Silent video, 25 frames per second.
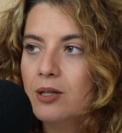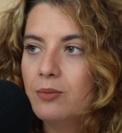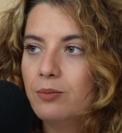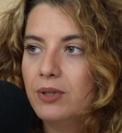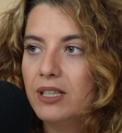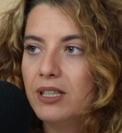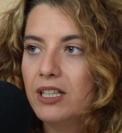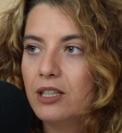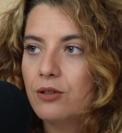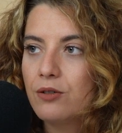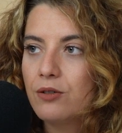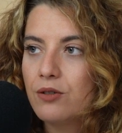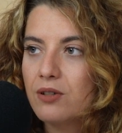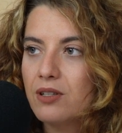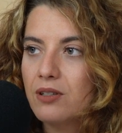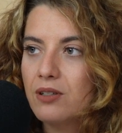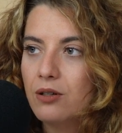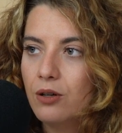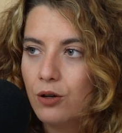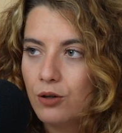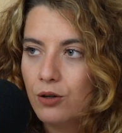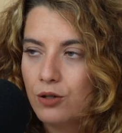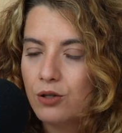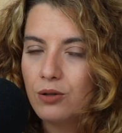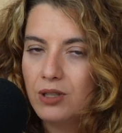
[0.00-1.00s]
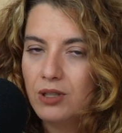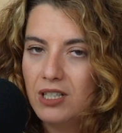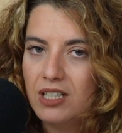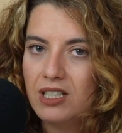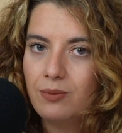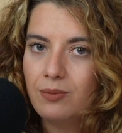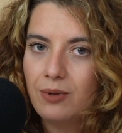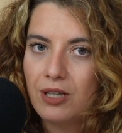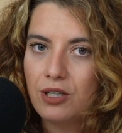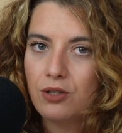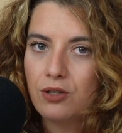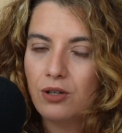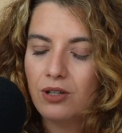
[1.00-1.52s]
But I always also need to
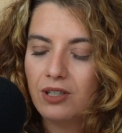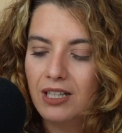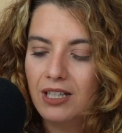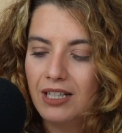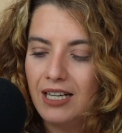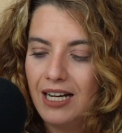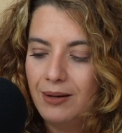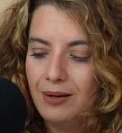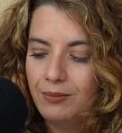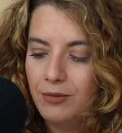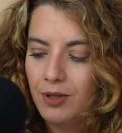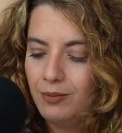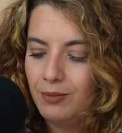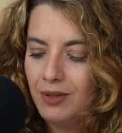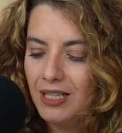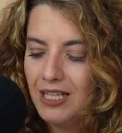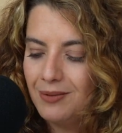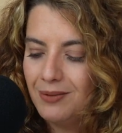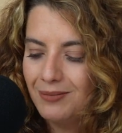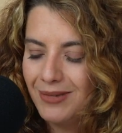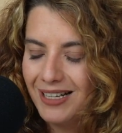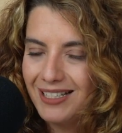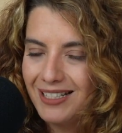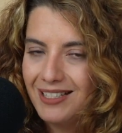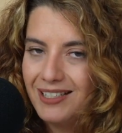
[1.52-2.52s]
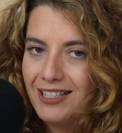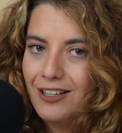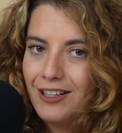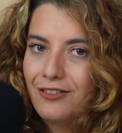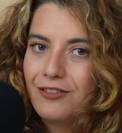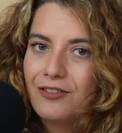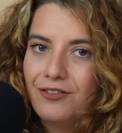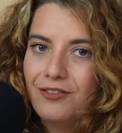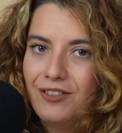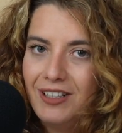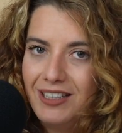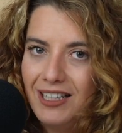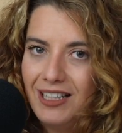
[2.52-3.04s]
make sure that I'm not making
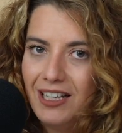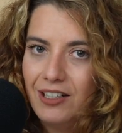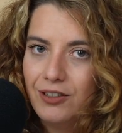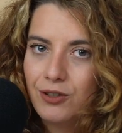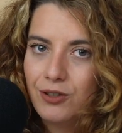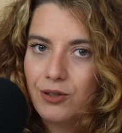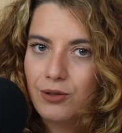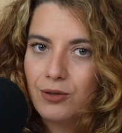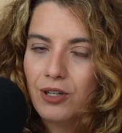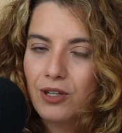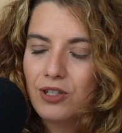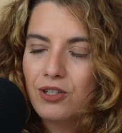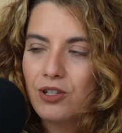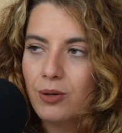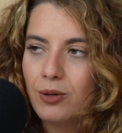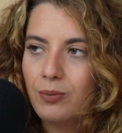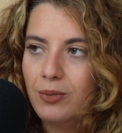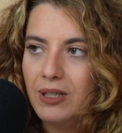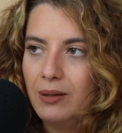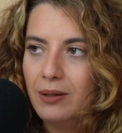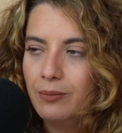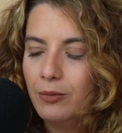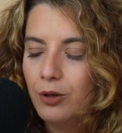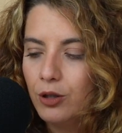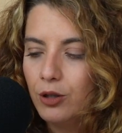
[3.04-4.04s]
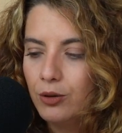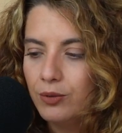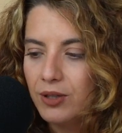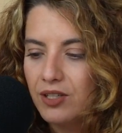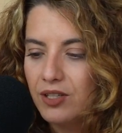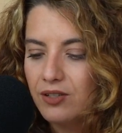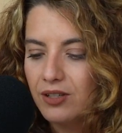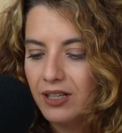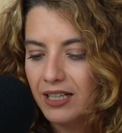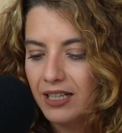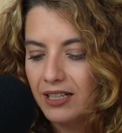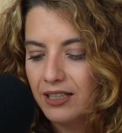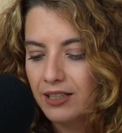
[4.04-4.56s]
myself fit that structure, but I'm
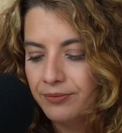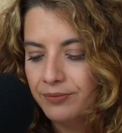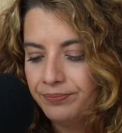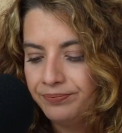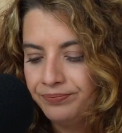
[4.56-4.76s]
always like